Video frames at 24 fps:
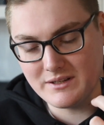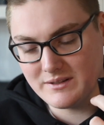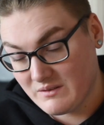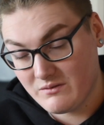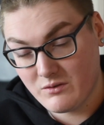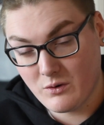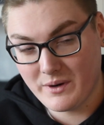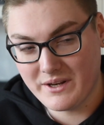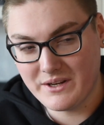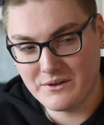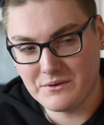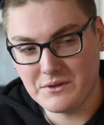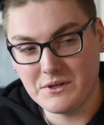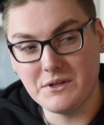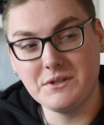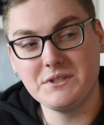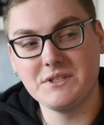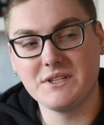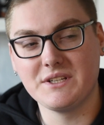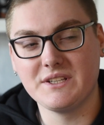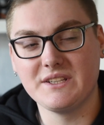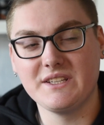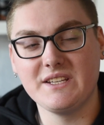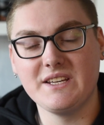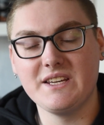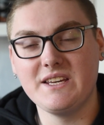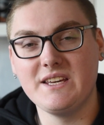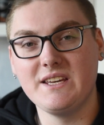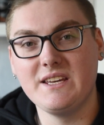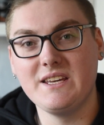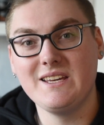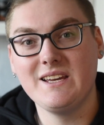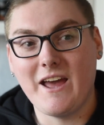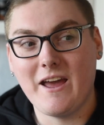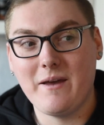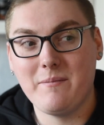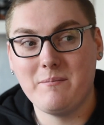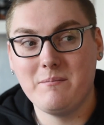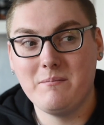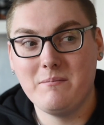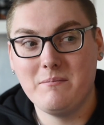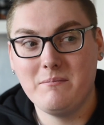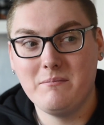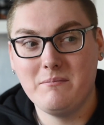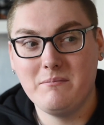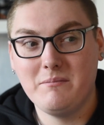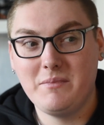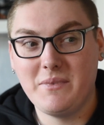for when you're using the
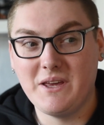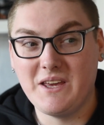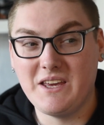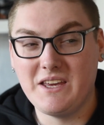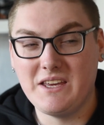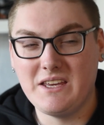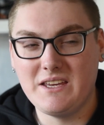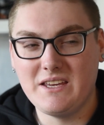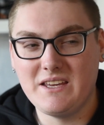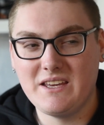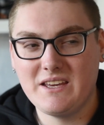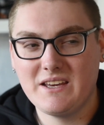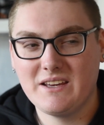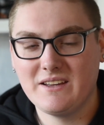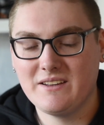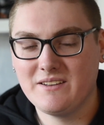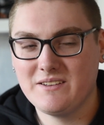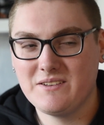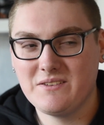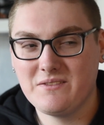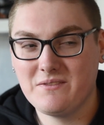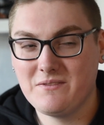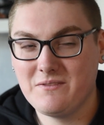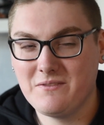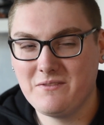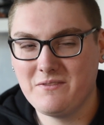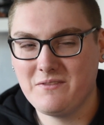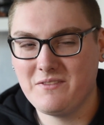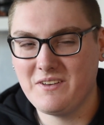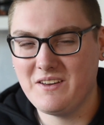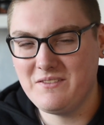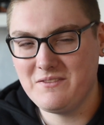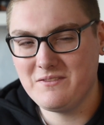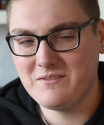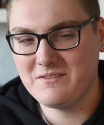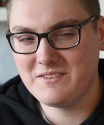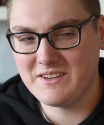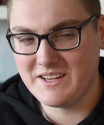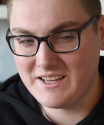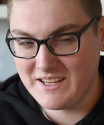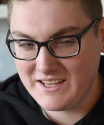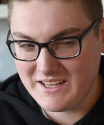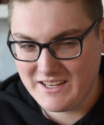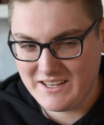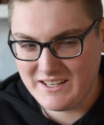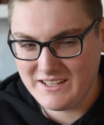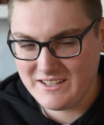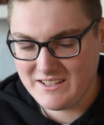
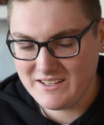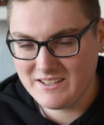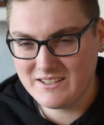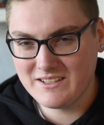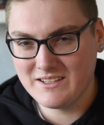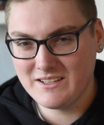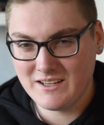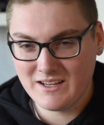MB15,